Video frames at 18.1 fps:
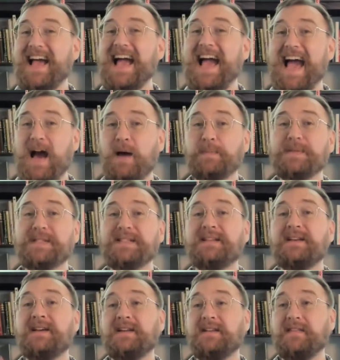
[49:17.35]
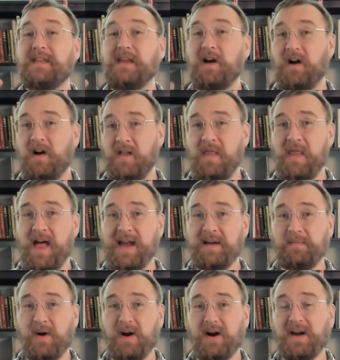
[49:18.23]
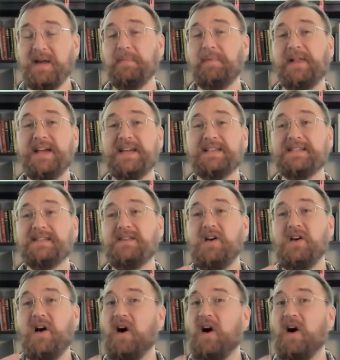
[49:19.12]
apps, the online marketplace,